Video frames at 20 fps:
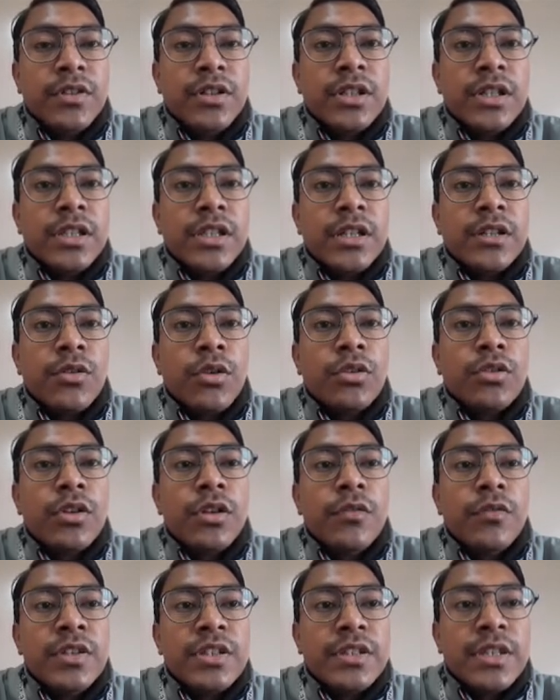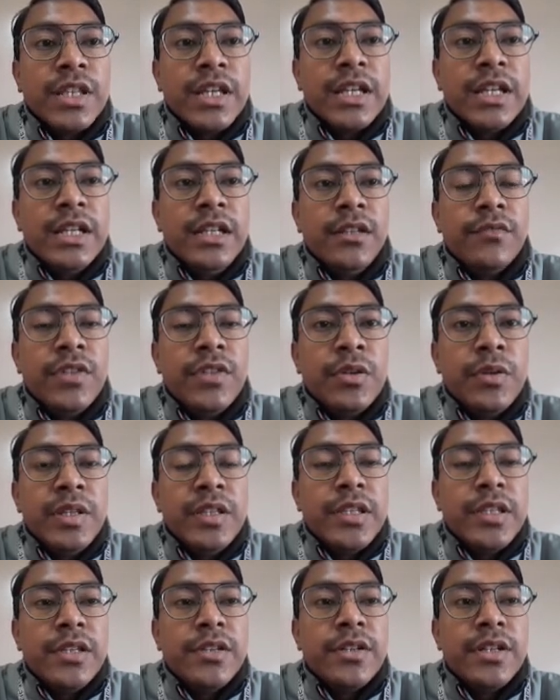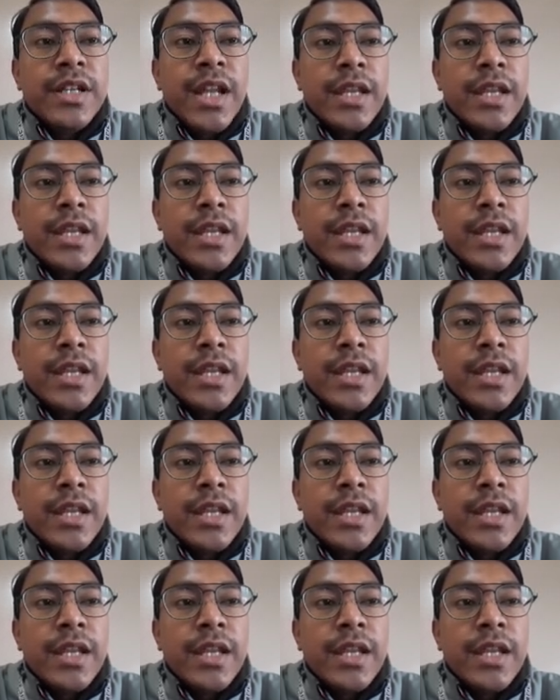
Okay, the growth rate was negative during the year